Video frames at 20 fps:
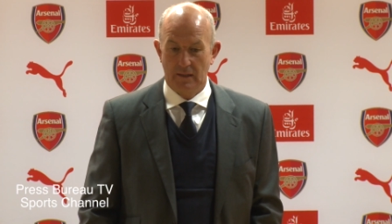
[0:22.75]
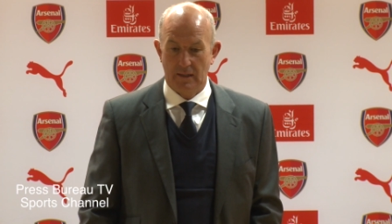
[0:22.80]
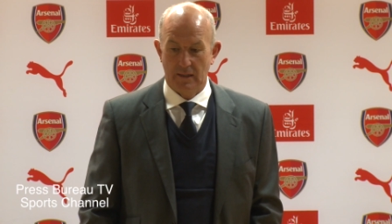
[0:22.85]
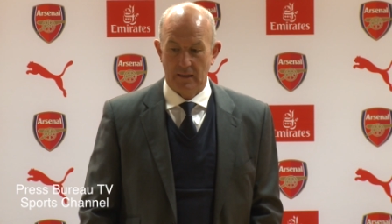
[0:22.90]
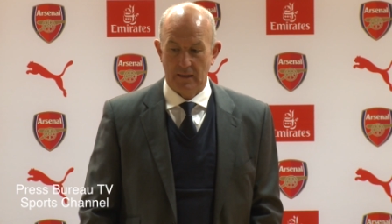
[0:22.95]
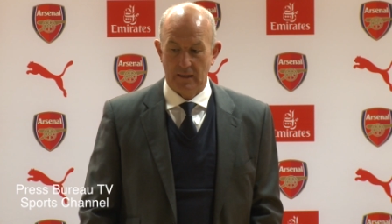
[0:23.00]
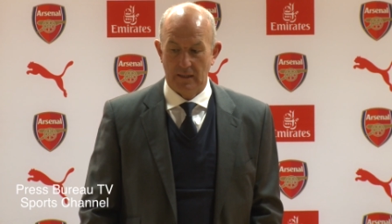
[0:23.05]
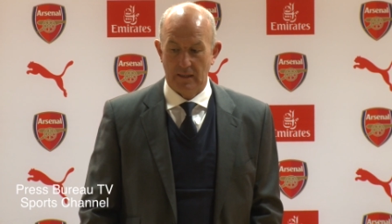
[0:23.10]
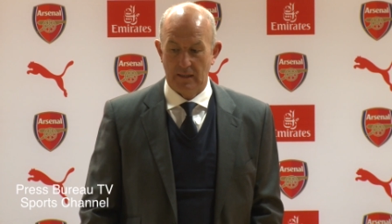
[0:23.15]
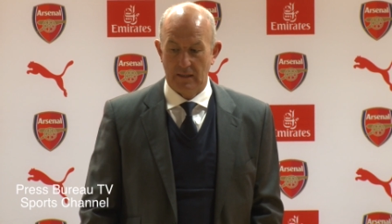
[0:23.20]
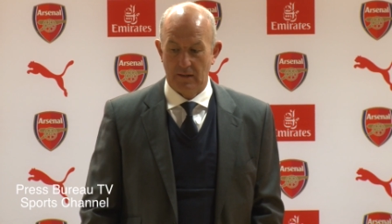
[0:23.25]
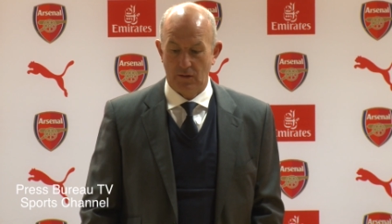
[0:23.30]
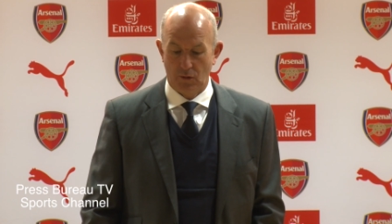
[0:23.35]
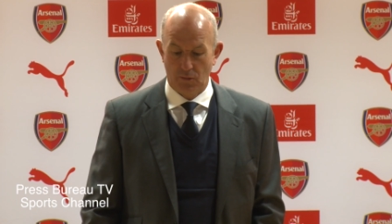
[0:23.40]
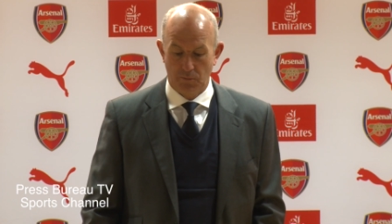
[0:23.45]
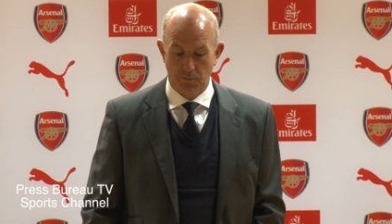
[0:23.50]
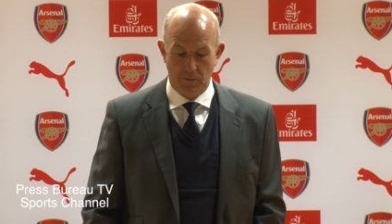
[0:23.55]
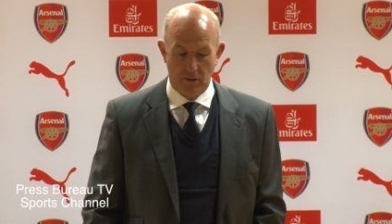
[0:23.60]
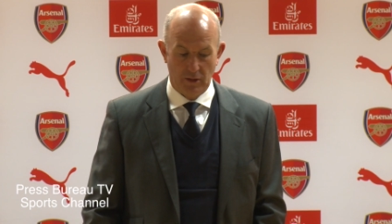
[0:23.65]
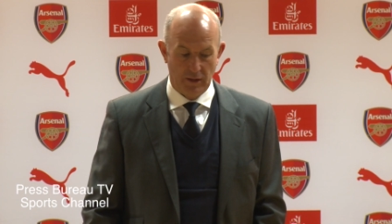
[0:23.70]
uh,
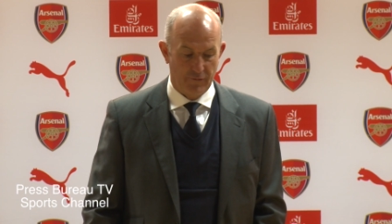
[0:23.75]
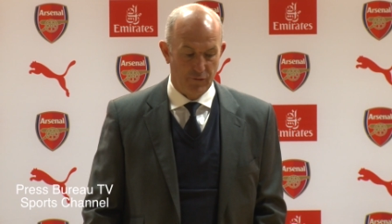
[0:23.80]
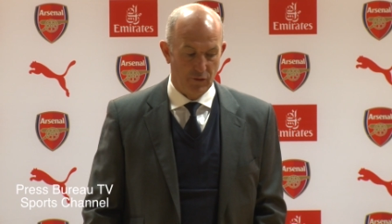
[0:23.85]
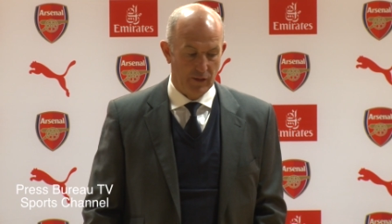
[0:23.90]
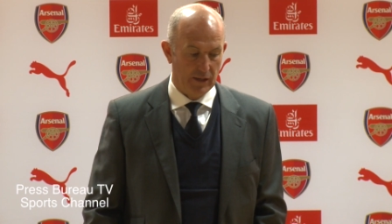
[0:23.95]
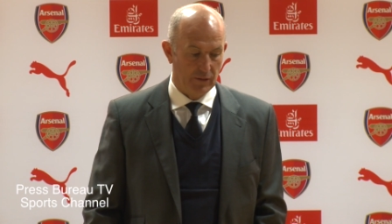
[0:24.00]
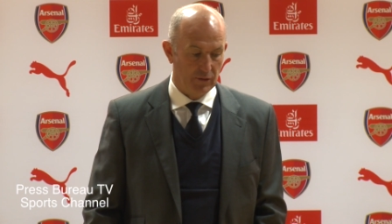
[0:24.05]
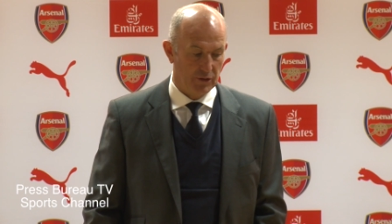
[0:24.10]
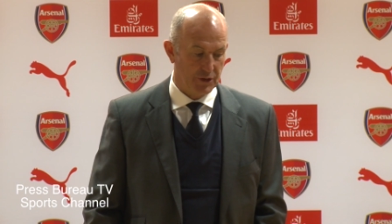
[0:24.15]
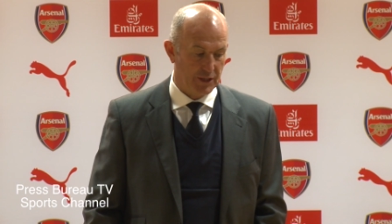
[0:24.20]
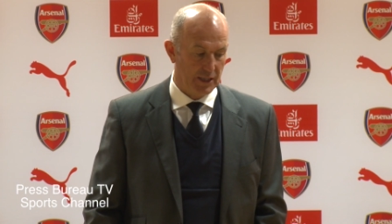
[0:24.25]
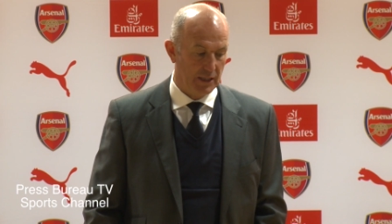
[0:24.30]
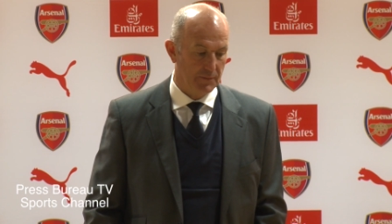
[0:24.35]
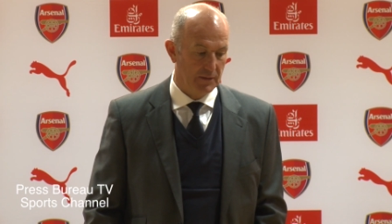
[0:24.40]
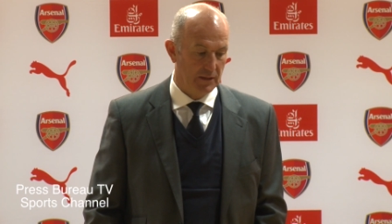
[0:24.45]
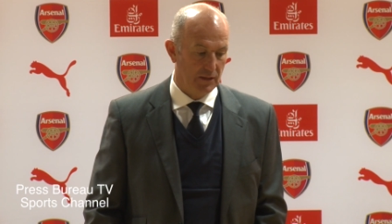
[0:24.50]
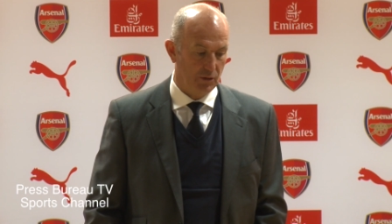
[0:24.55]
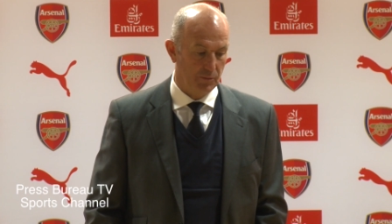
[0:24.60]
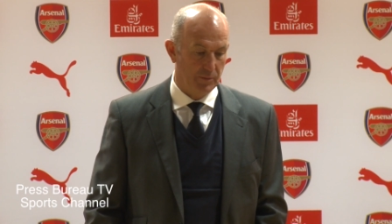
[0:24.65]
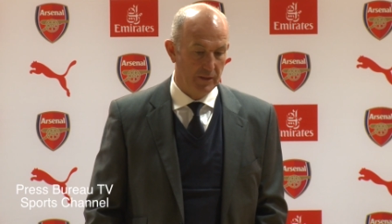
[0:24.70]
or might have run out of steam
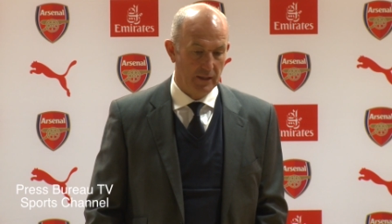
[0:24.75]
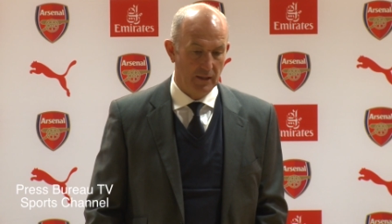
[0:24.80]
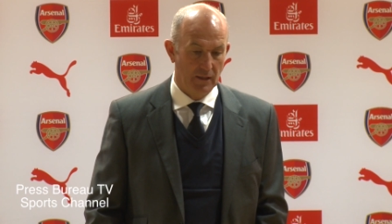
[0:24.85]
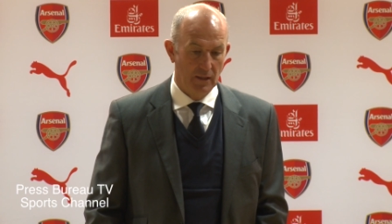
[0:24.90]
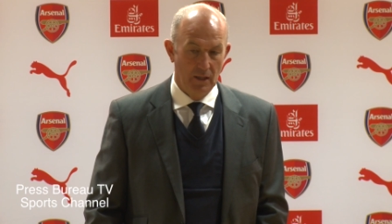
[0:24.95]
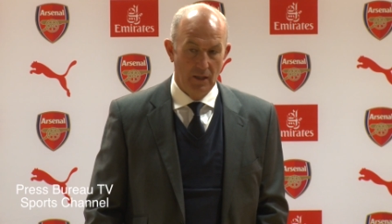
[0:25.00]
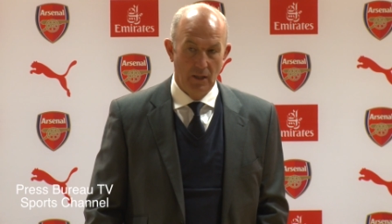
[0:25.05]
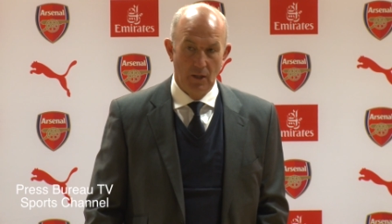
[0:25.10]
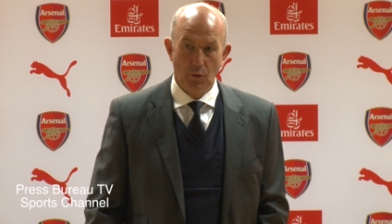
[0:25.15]
a little bit.